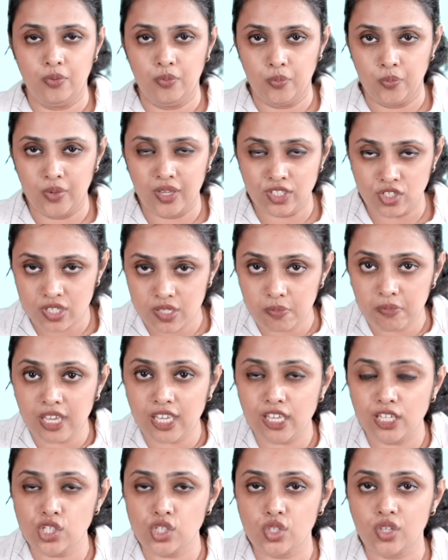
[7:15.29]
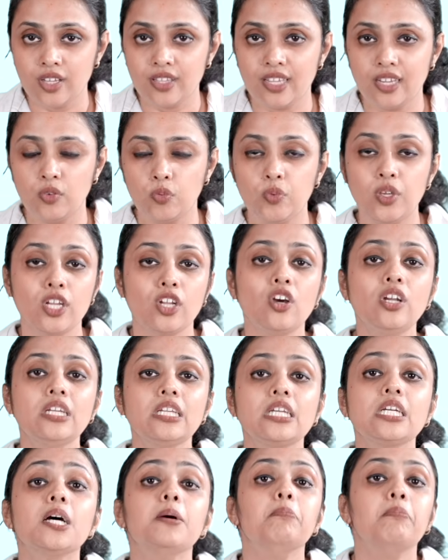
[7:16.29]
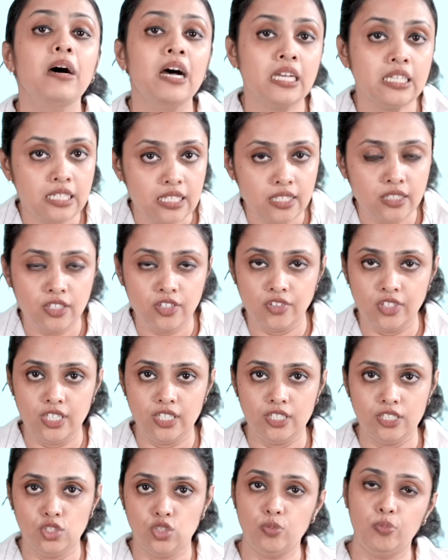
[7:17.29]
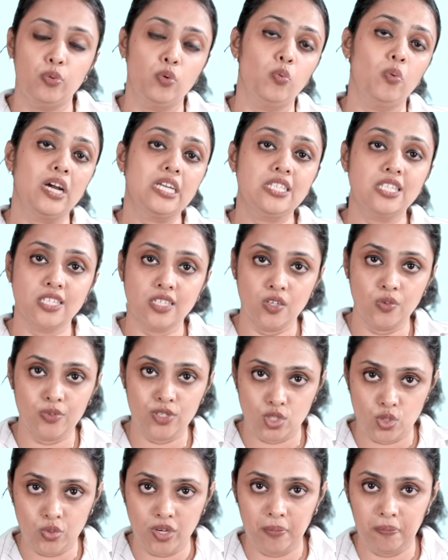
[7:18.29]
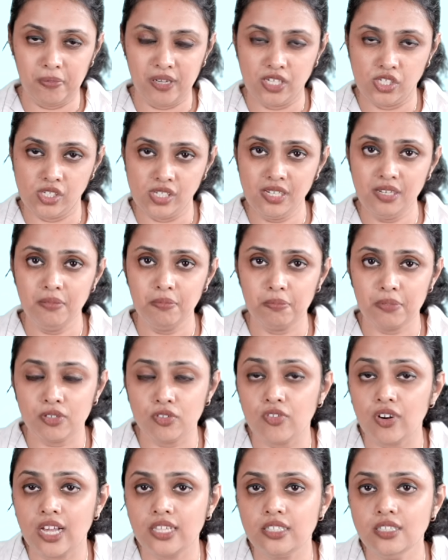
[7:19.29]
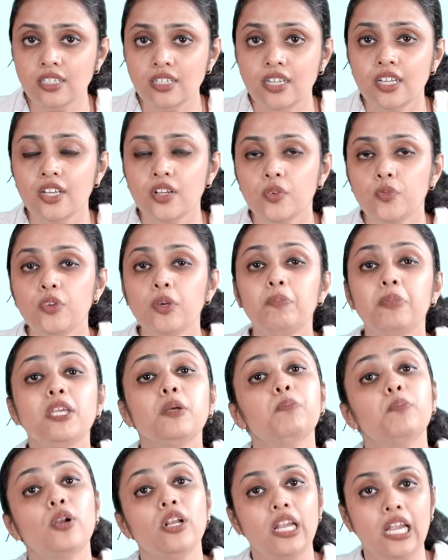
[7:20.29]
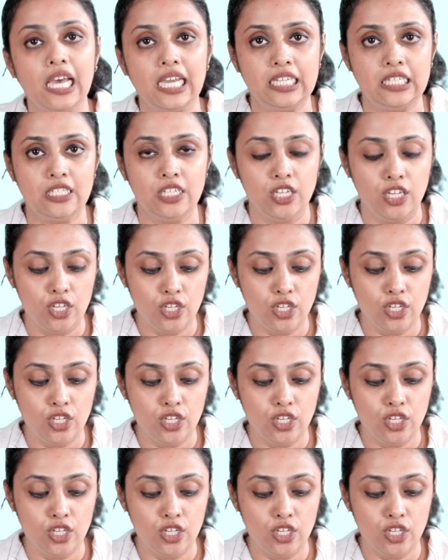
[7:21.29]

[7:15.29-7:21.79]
We are just making sure that we are not commanding the reader to provide service to our patient, but rather we are being polite